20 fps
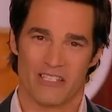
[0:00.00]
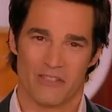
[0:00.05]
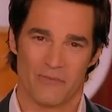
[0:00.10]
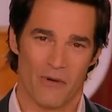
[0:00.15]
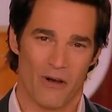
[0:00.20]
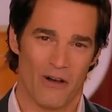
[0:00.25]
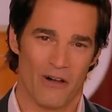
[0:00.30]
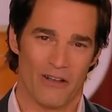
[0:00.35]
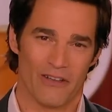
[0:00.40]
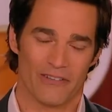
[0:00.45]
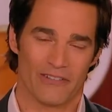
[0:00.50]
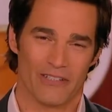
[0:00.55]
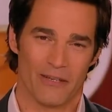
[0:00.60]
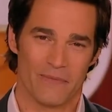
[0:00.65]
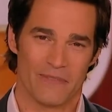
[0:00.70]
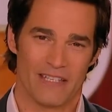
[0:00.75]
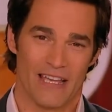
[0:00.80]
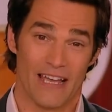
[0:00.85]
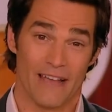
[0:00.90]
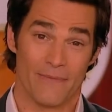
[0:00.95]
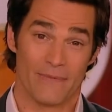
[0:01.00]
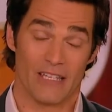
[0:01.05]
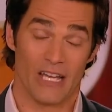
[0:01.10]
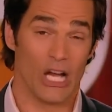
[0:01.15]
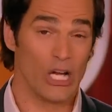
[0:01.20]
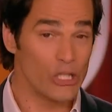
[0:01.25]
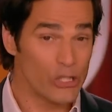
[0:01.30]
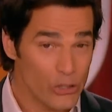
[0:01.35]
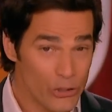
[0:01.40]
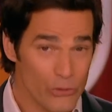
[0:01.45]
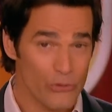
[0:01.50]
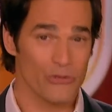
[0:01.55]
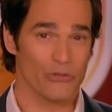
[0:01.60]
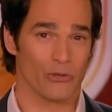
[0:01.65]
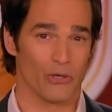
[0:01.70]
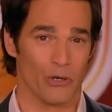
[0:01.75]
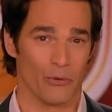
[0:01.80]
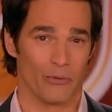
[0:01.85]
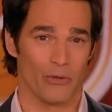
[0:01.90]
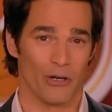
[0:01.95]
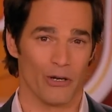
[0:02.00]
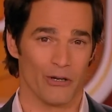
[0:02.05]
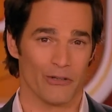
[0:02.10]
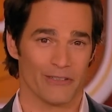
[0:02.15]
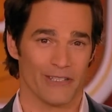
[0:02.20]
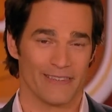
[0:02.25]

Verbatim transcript: small, sometimes unusual roles